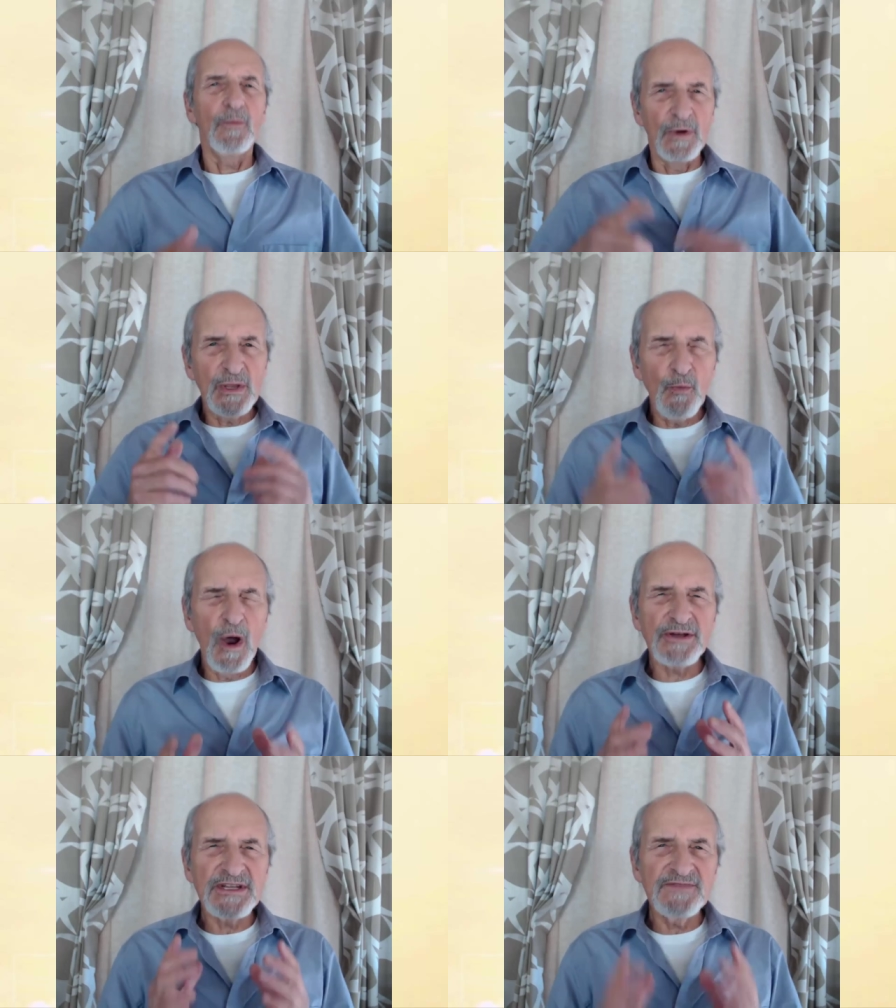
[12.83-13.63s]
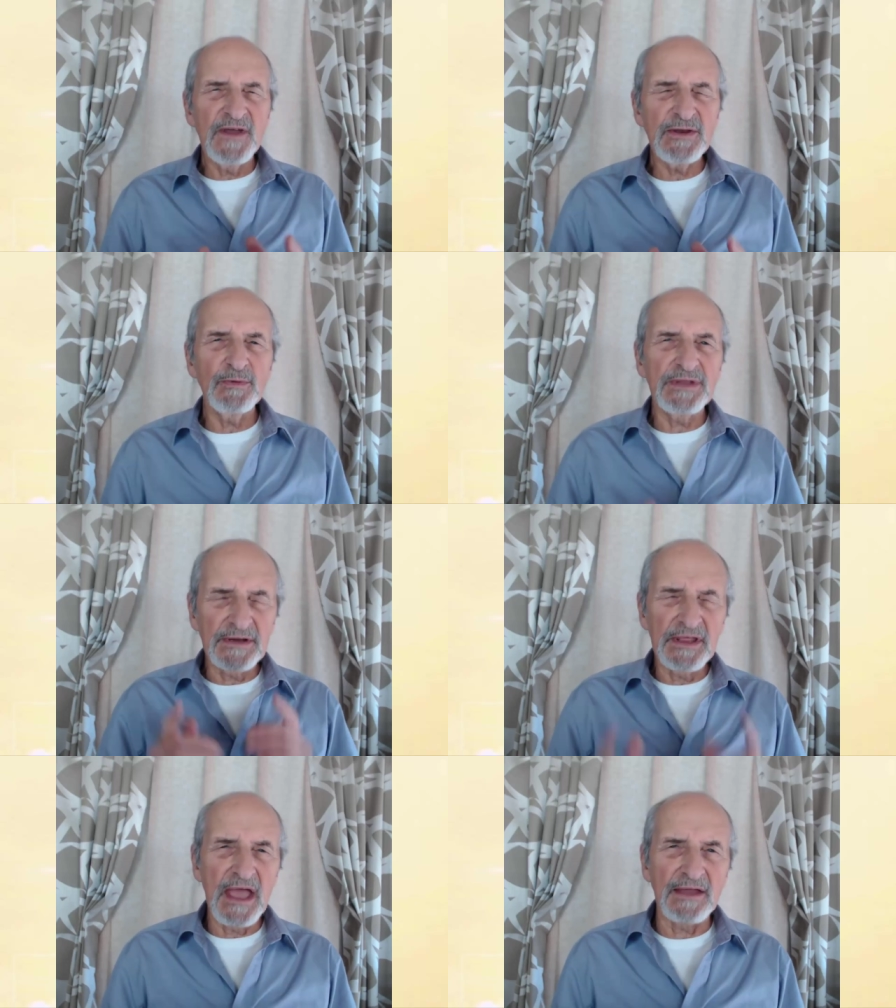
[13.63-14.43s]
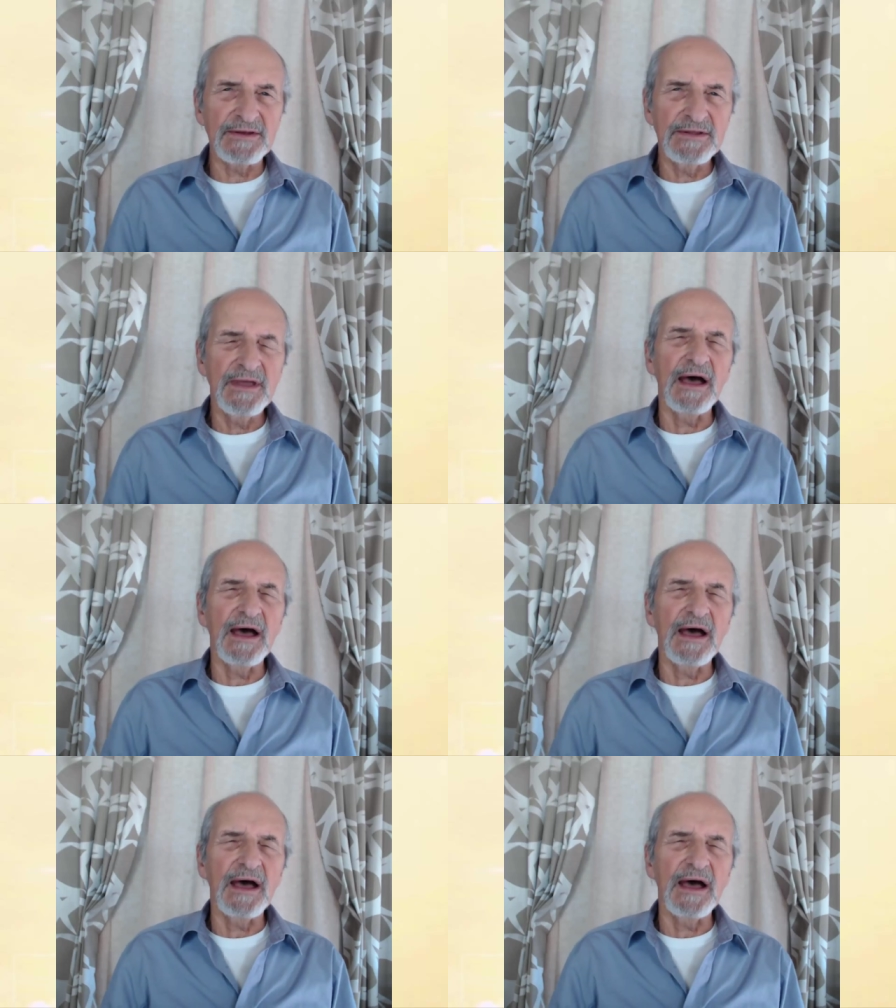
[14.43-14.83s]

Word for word: when you watch this video until the end,